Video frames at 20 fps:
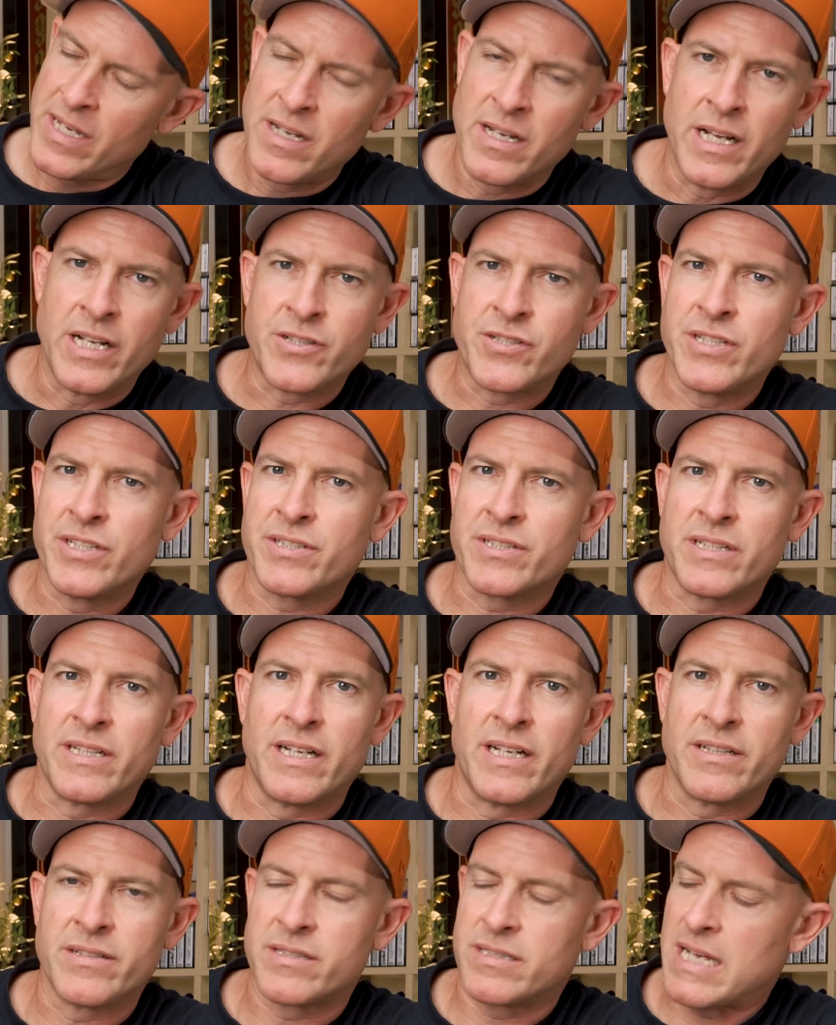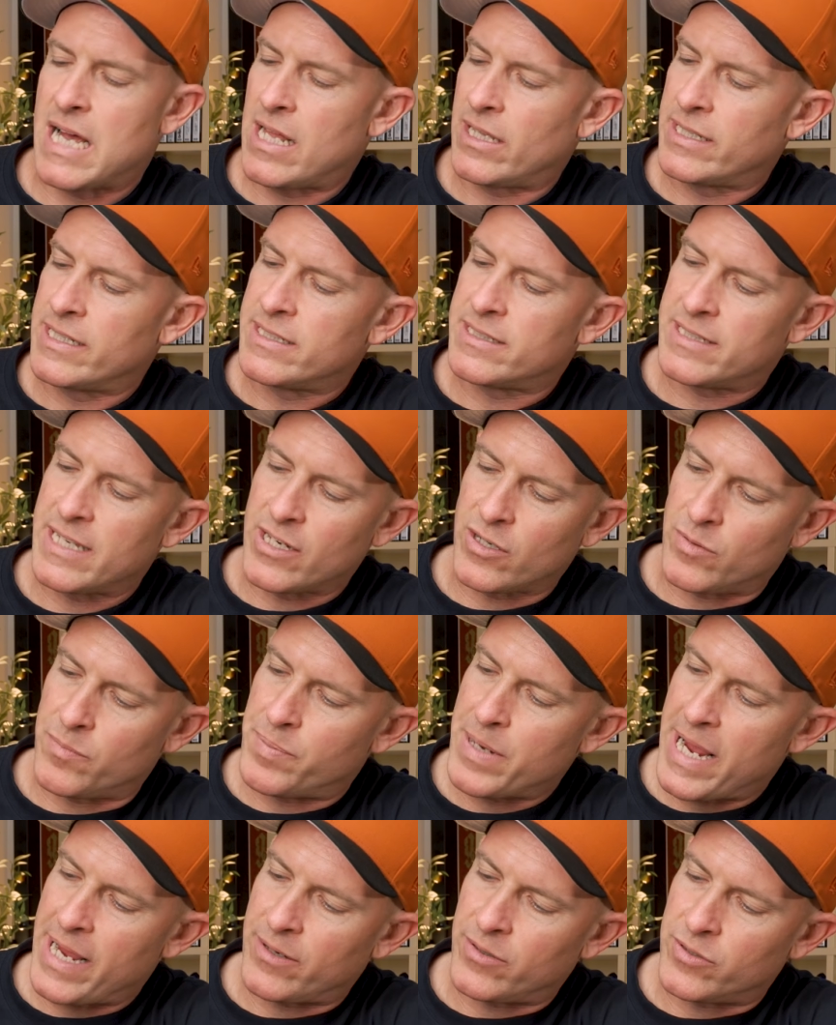It's just a solid single
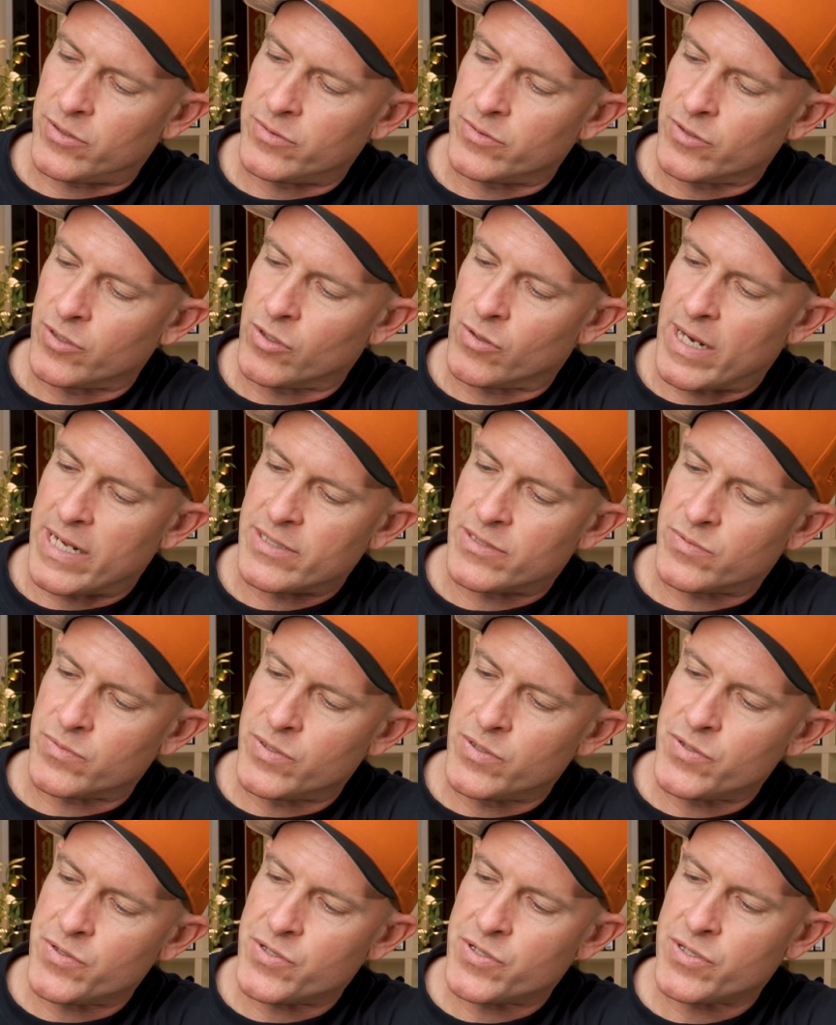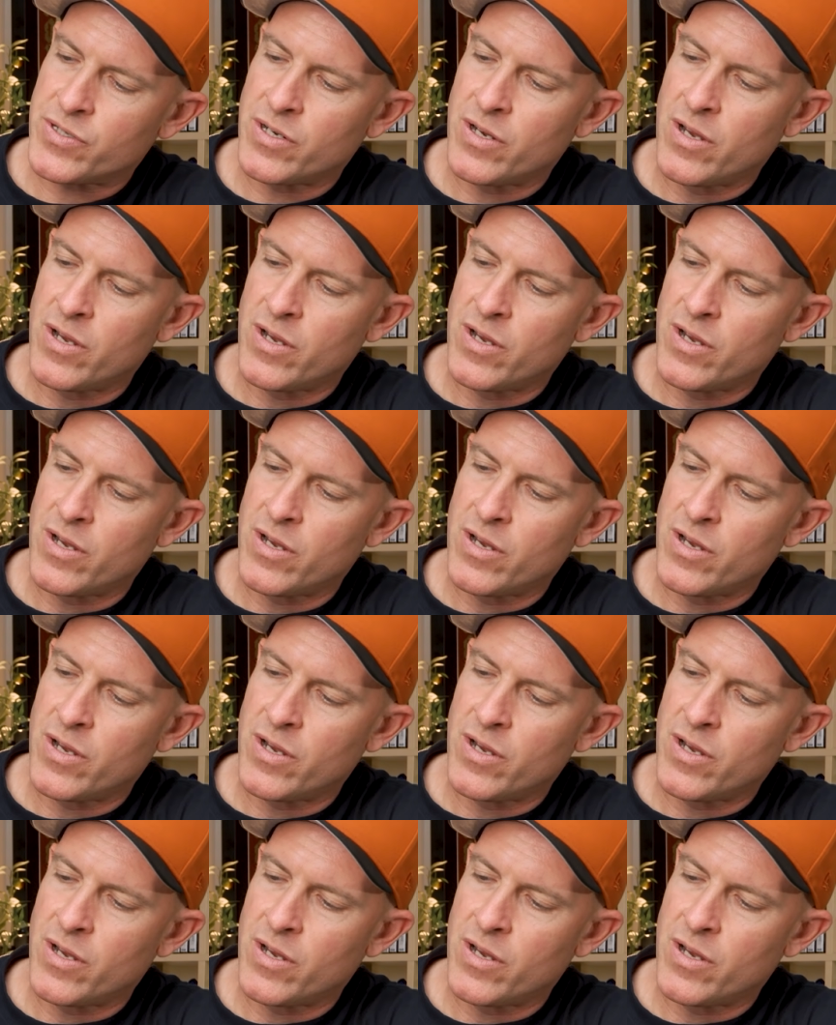panel gray swoosh.